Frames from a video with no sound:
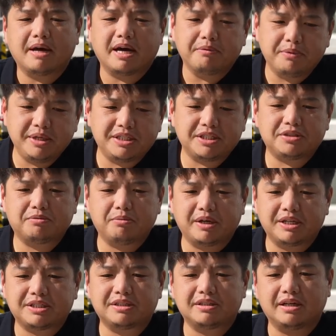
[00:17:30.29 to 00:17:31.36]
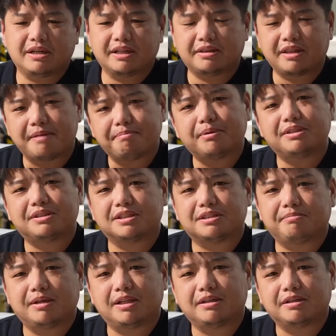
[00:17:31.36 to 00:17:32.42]
We just wished at
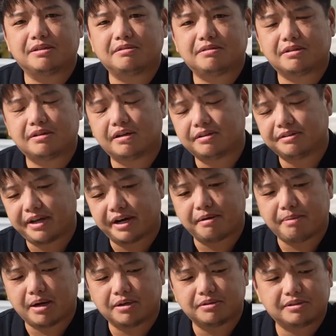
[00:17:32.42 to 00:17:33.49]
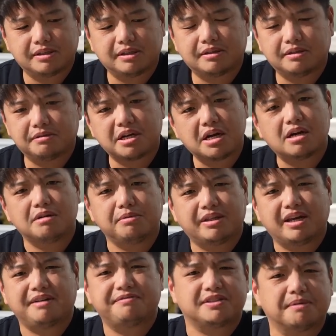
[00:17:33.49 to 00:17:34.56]
10.6 million or thereabouts that the car would
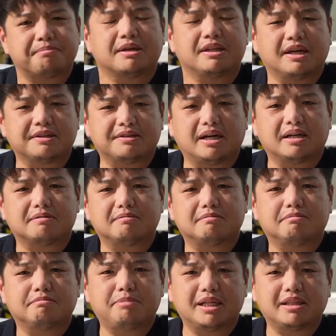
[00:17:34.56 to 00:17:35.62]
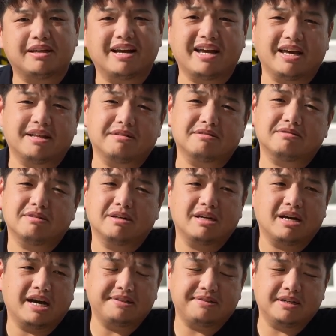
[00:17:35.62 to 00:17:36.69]
have something like that. But again,
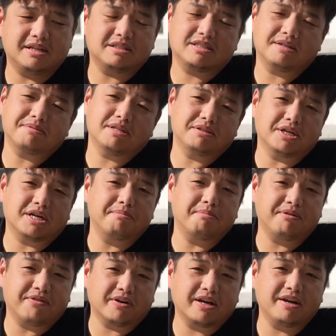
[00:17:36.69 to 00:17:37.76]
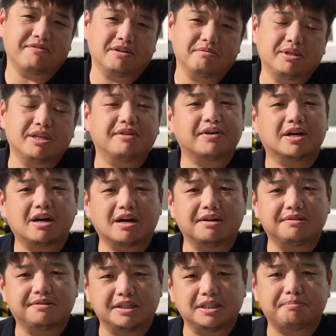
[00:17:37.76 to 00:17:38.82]
I think it's something that you can be forgiven when you have a
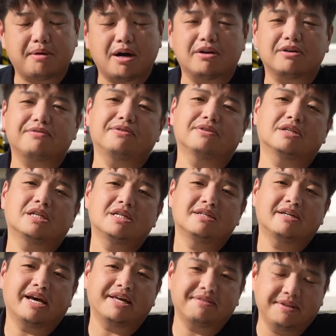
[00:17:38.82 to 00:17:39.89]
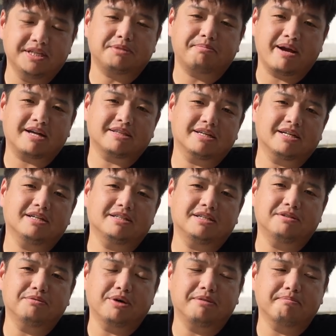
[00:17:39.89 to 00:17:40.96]
car this powerful and this practical
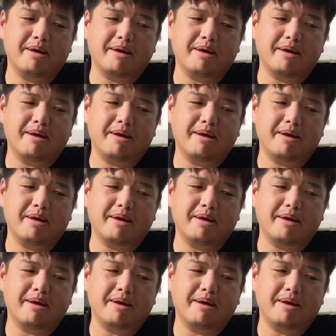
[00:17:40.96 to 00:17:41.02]
in one